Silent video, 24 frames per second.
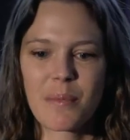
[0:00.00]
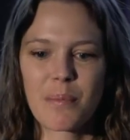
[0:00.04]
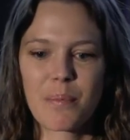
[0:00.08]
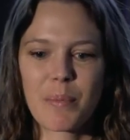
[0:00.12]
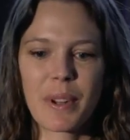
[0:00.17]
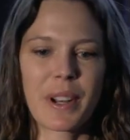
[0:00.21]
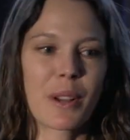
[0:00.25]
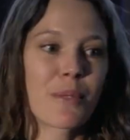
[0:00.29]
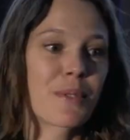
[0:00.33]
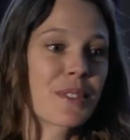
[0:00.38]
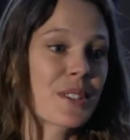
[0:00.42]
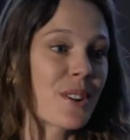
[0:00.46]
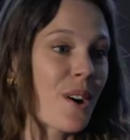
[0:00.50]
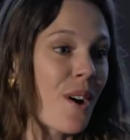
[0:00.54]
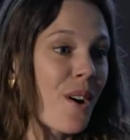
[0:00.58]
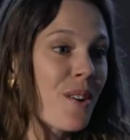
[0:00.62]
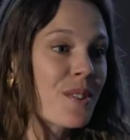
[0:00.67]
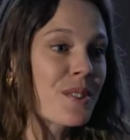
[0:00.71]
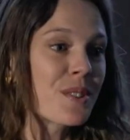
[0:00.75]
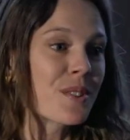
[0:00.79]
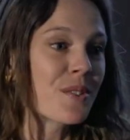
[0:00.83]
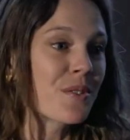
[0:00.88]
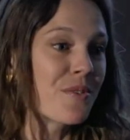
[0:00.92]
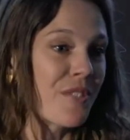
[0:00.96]
But I was
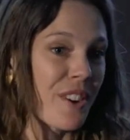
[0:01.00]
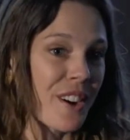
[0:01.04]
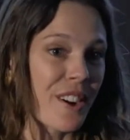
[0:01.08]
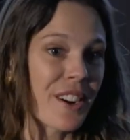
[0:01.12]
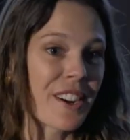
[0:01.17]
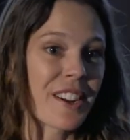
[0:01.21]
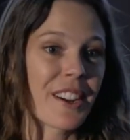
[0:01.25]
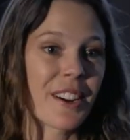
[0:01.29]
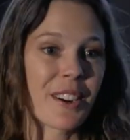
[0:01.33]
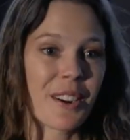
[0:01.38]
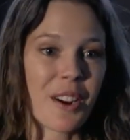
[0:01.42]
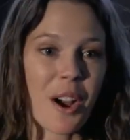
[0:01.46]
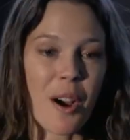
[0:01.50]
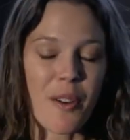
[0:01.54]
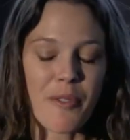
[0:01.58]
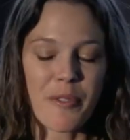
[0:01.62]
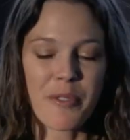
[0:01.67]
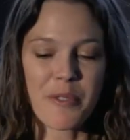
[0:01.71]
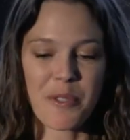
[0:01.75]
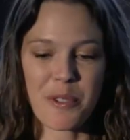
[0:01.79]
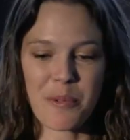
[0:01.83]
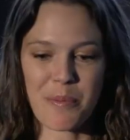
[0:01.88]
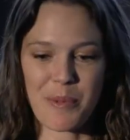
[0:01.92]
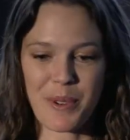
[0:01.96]
also very
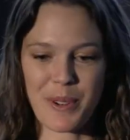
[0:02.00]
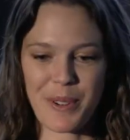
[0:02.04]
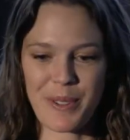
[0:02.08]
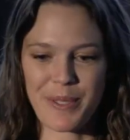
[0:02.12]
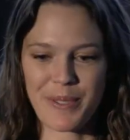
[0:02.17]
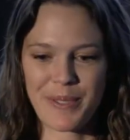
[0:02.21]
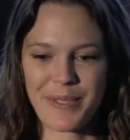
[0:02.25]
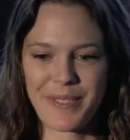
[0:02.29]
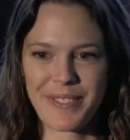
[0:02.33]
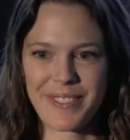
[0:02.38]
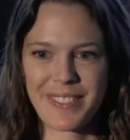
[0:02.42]
uncomfortable.